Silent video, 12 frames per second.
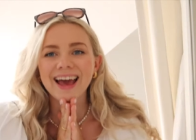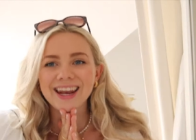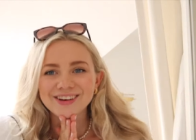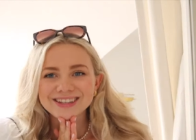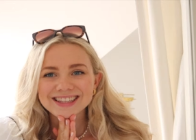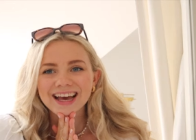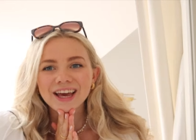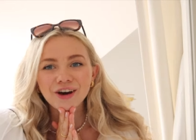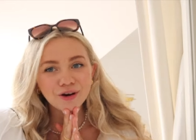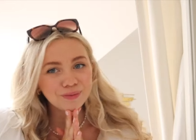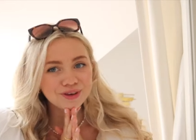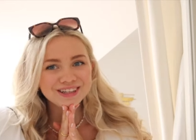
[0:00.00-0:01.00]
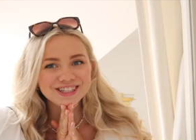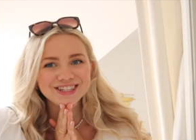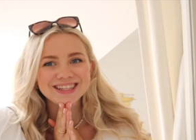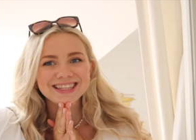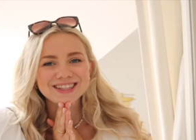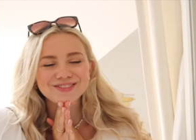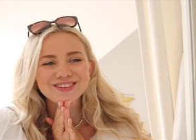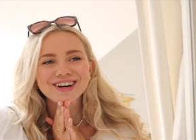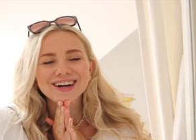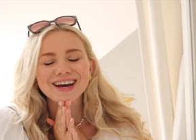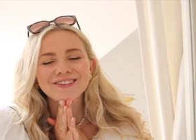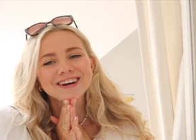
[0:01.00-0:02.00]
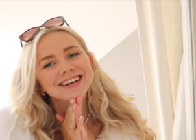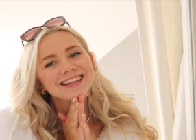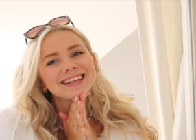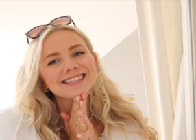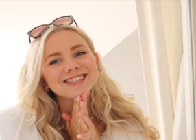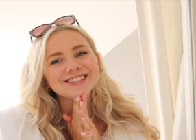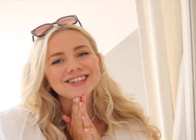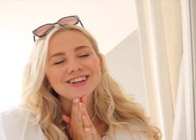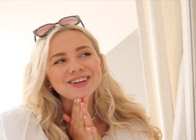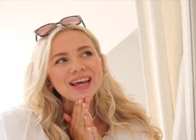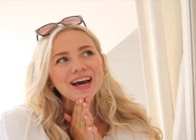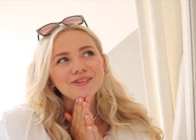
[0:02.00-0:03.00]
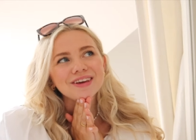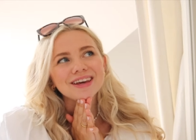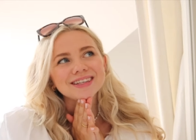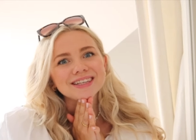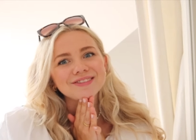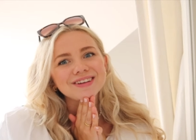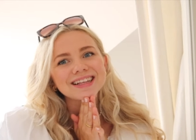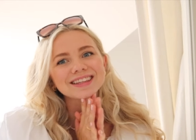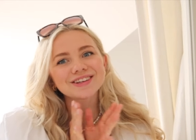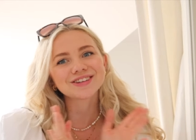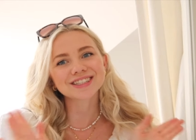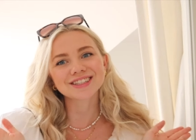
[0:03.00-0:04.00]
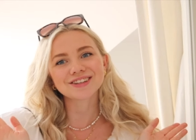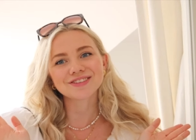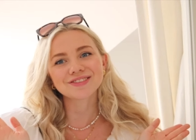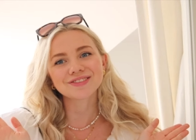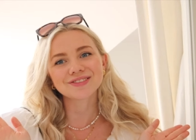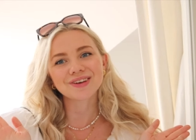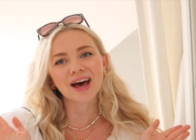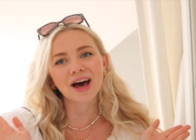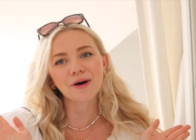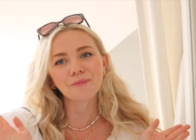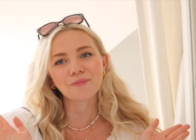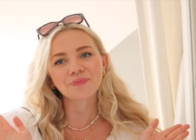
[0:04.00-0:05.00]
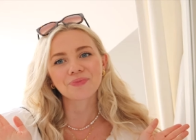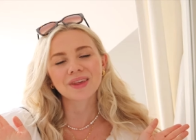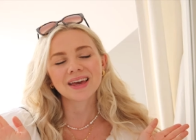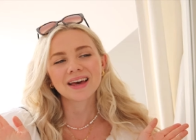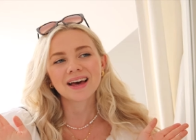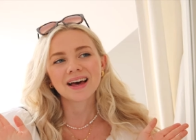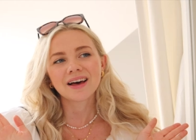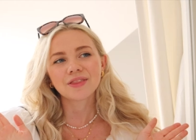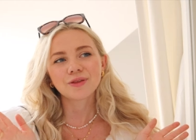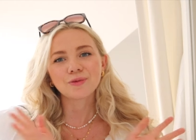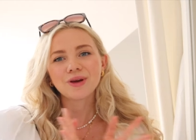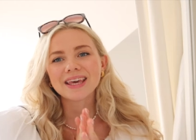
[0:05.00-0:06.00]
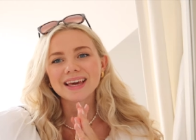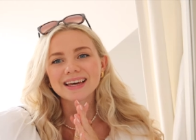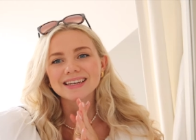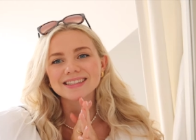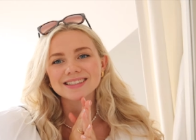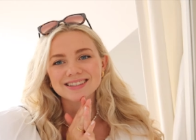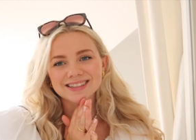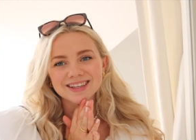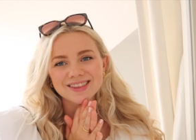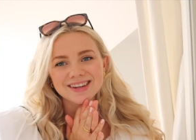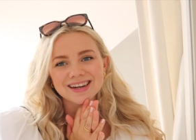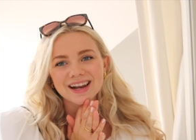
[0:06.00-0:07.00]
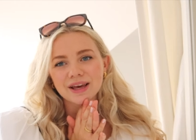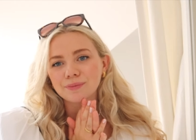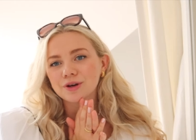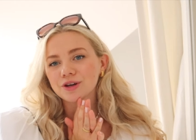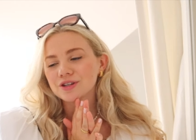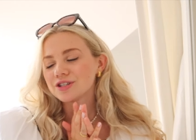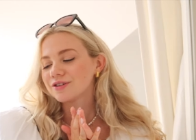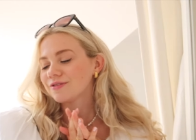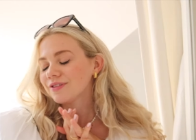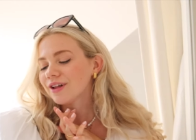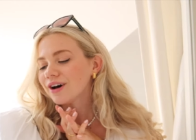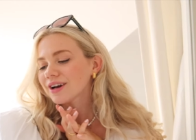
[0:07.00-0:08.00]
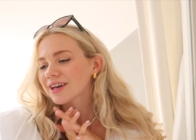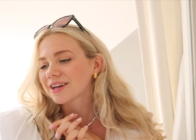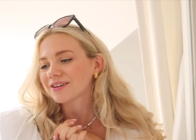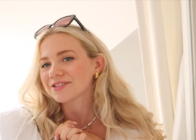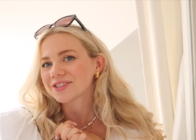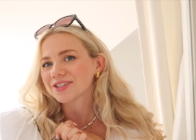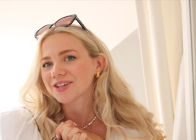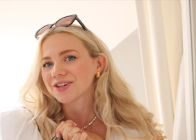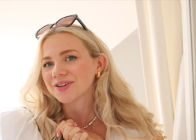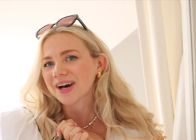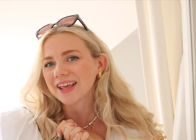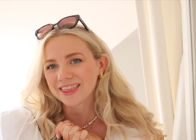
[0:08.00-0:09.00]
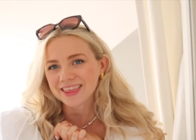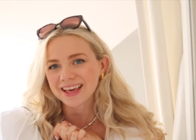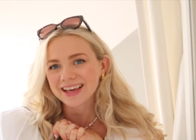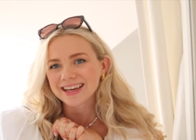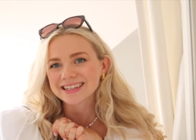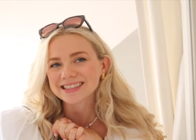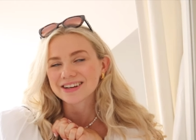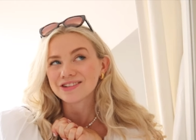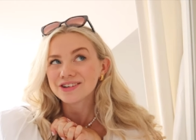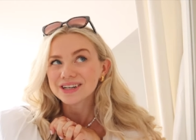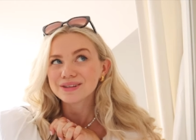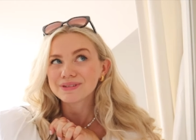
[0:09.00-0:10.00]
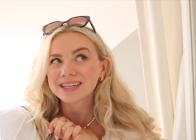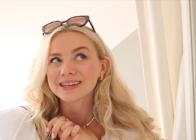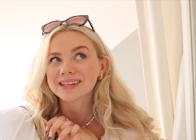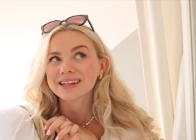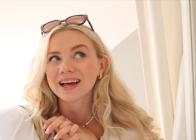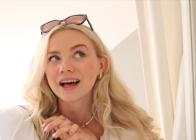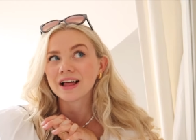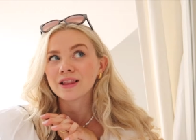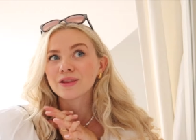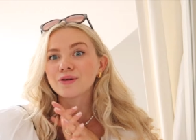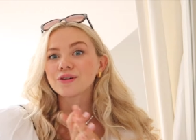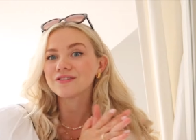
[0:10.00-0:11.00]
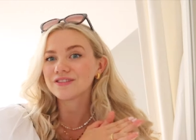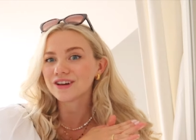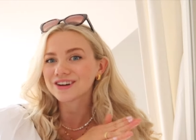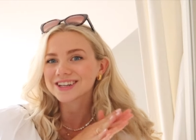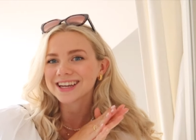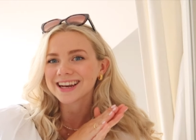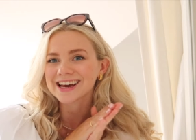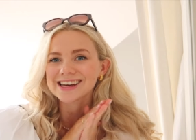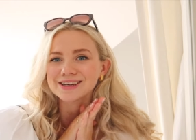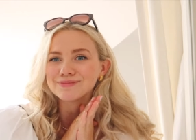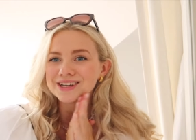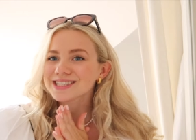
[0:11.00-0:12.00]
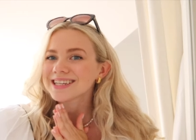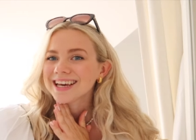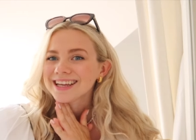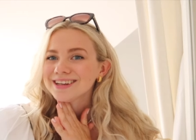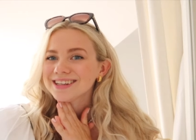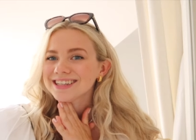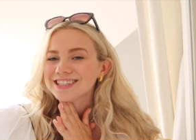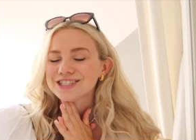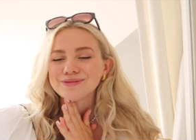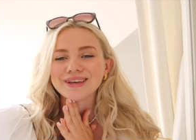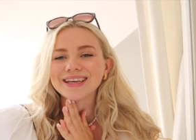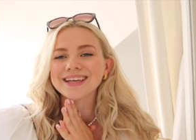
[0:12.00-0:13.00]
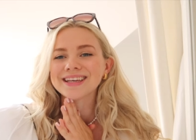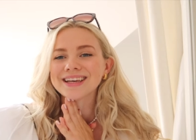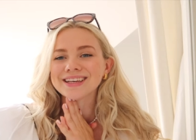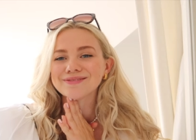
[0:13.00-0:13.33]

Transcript: Anyways, I hope you enjoyed this vlog. I'm gonna let you go now because I feel like the rest of the weekend is not something that I'm going to vlog. And also I think it's already been a longer vlog than I anticipated it to be.